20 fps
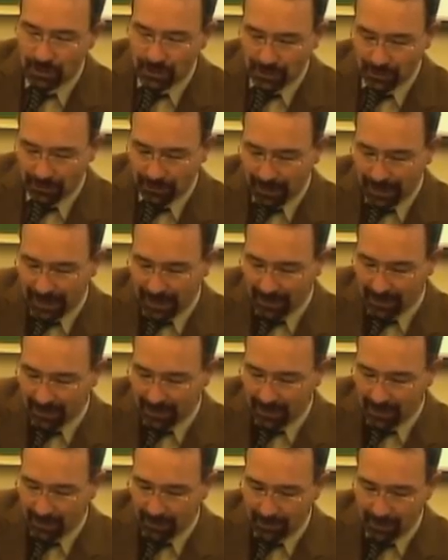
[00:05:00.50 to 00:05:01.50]
much of
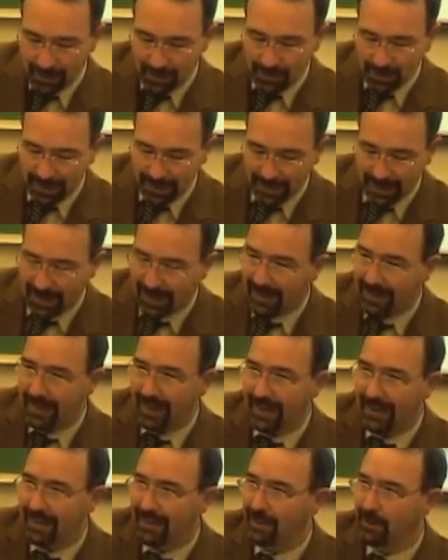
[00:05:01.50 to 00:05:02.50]
math, give me an
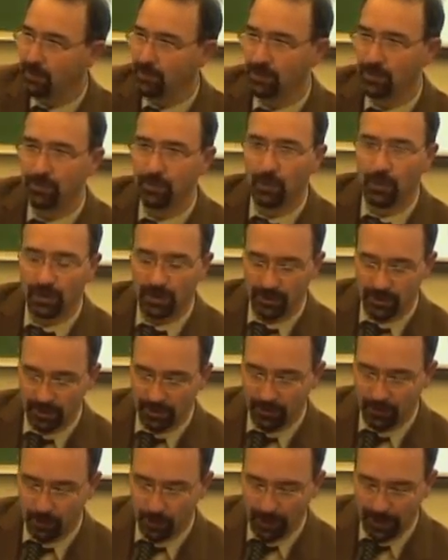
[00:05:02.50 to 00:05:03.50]
A equals
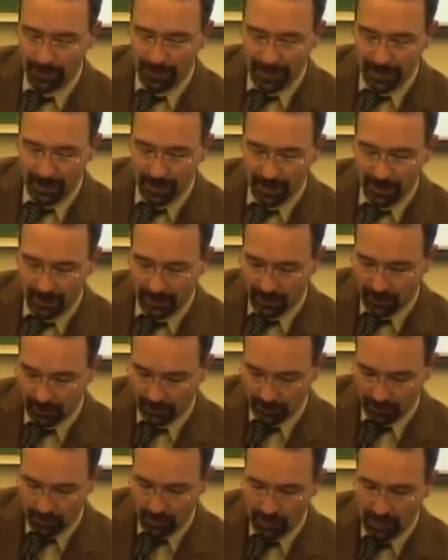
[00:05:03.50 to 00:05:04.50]
440
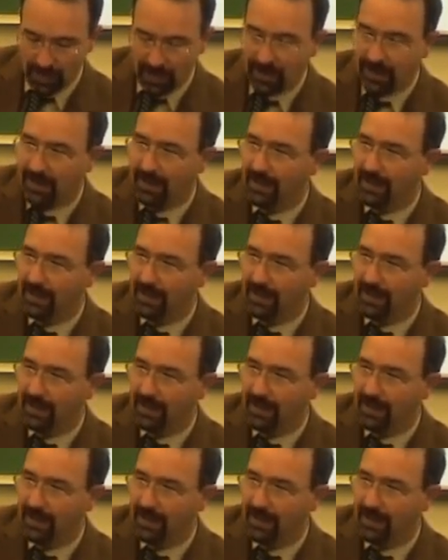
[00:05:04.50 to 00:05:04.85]
hertz,